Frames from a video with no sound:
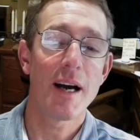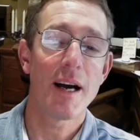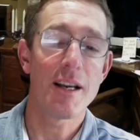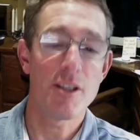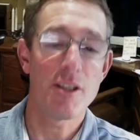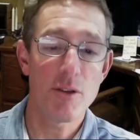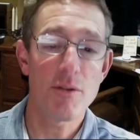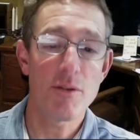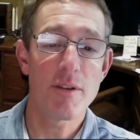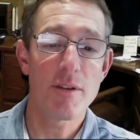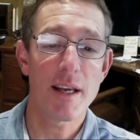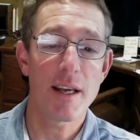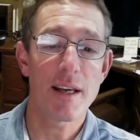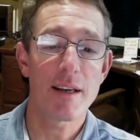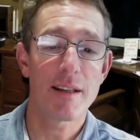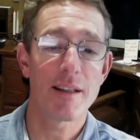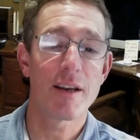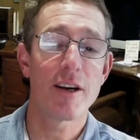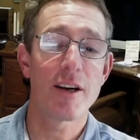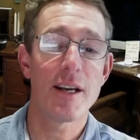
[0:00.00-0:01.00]
I do
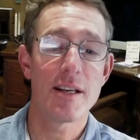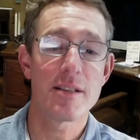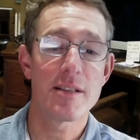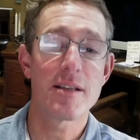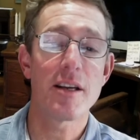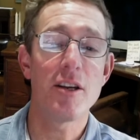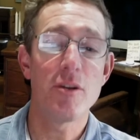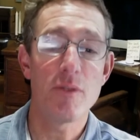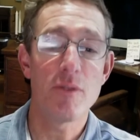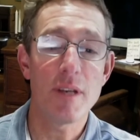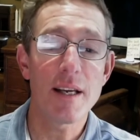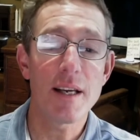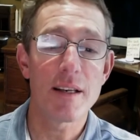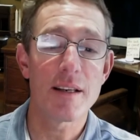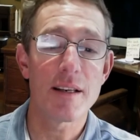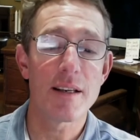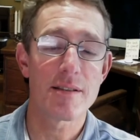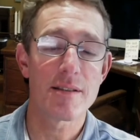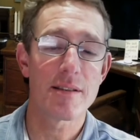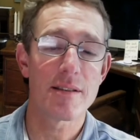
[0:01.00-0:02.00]
think there is
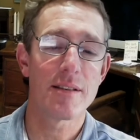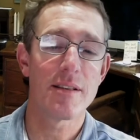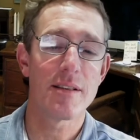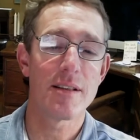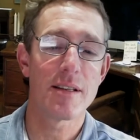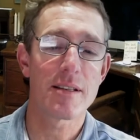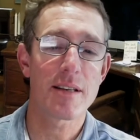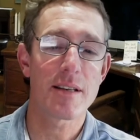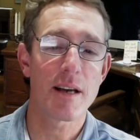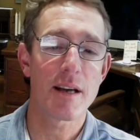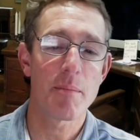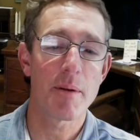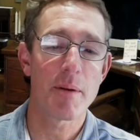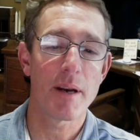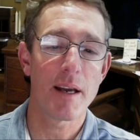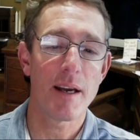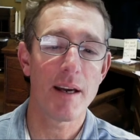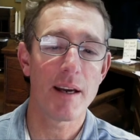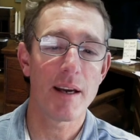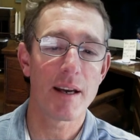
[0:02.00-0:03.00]
uniqueness to this
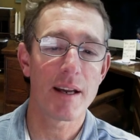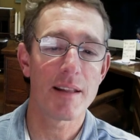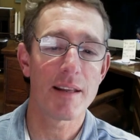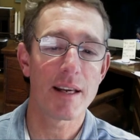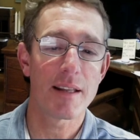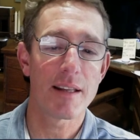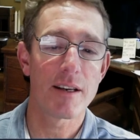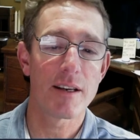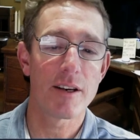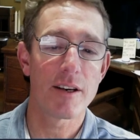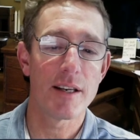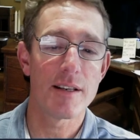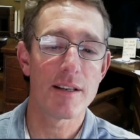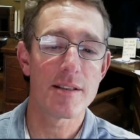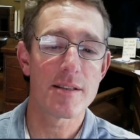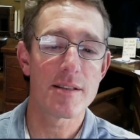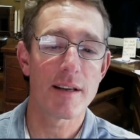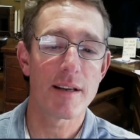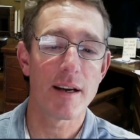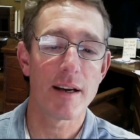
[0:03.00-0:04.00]
company, and I think there
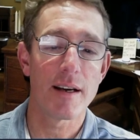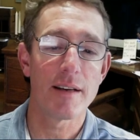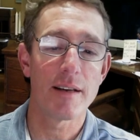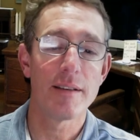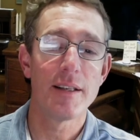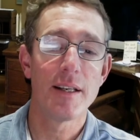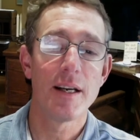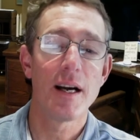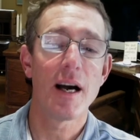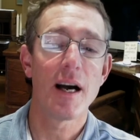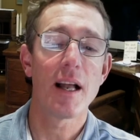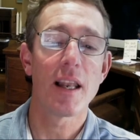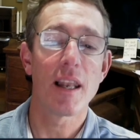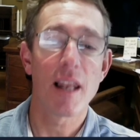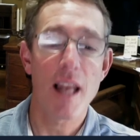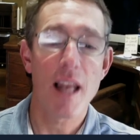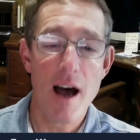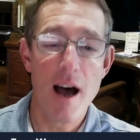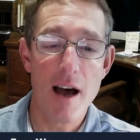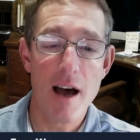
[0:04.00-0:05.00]
is uh, a
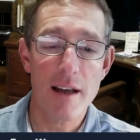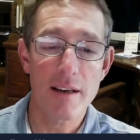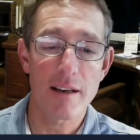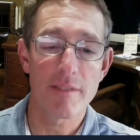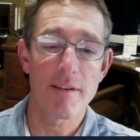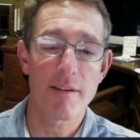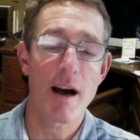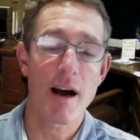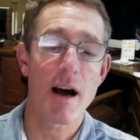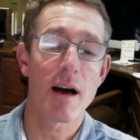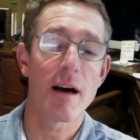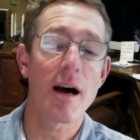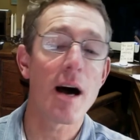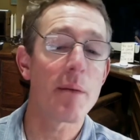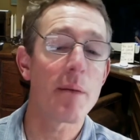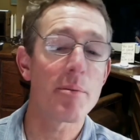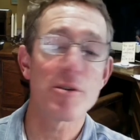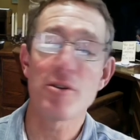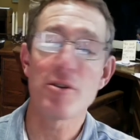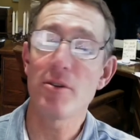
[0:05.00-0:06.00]
lot of uh,
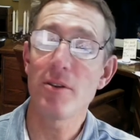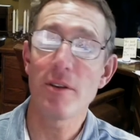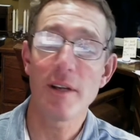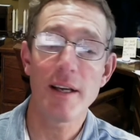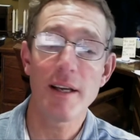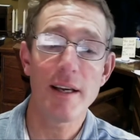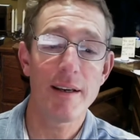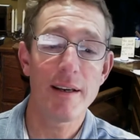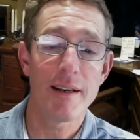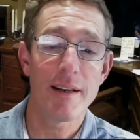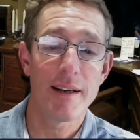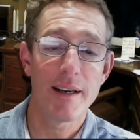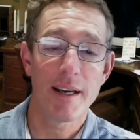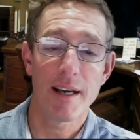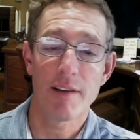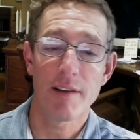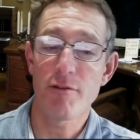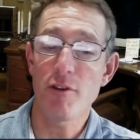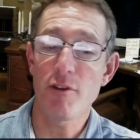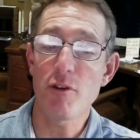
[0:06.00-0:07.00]
opportunity
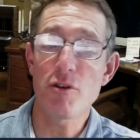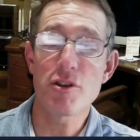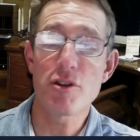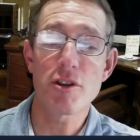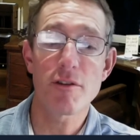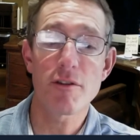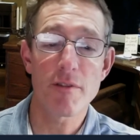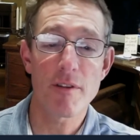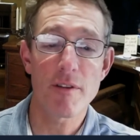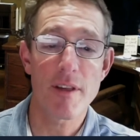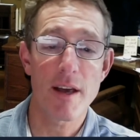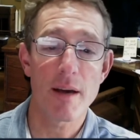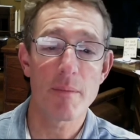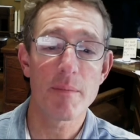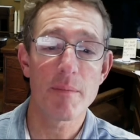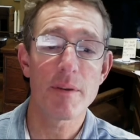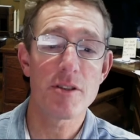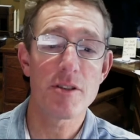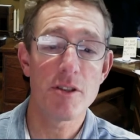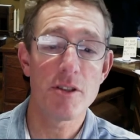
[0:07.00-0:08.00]
and future for
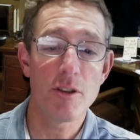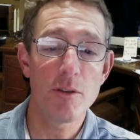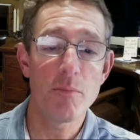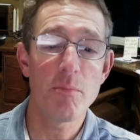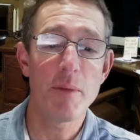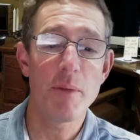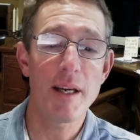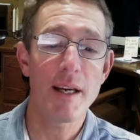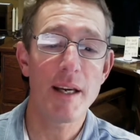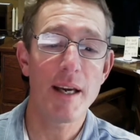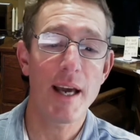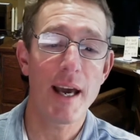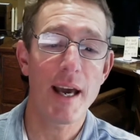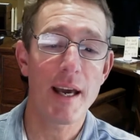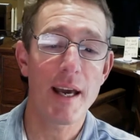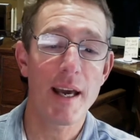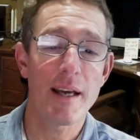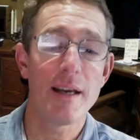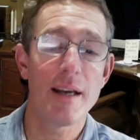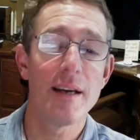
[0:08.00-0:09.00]
them to be
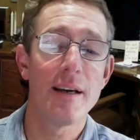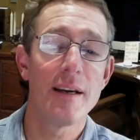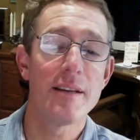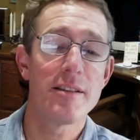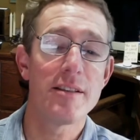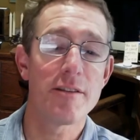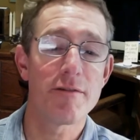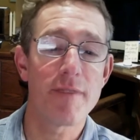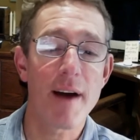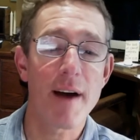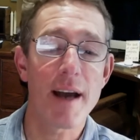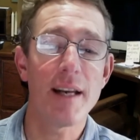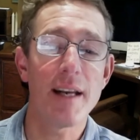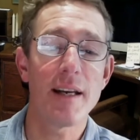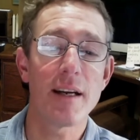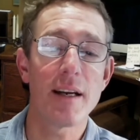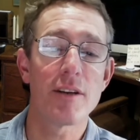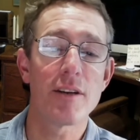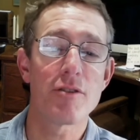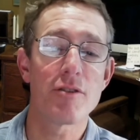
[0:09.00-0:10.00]
a
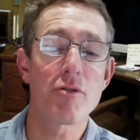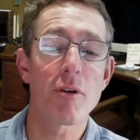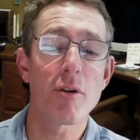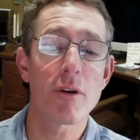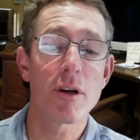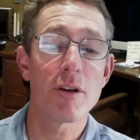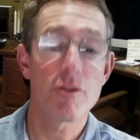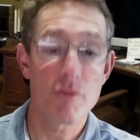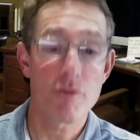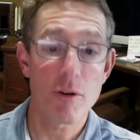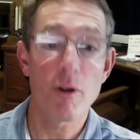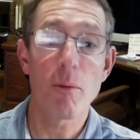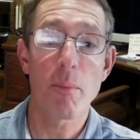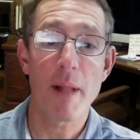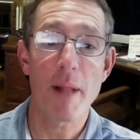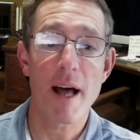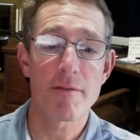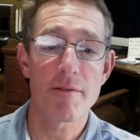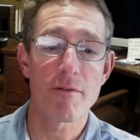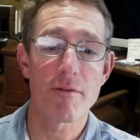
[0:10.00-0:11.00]
defining control, control
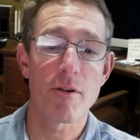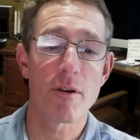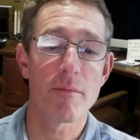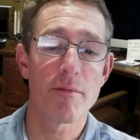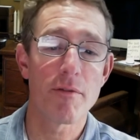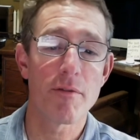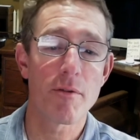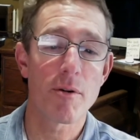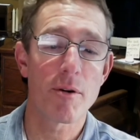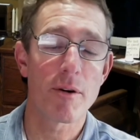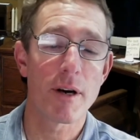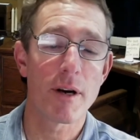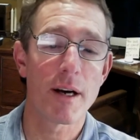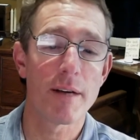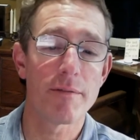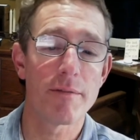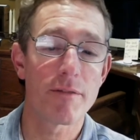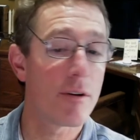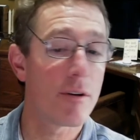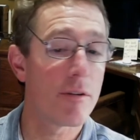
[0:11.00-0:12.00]
platform for,
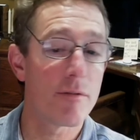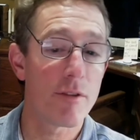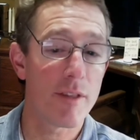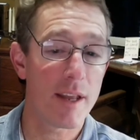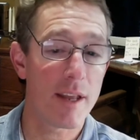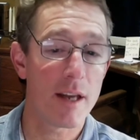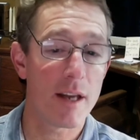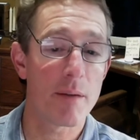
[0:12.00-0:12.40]
uh, for, for the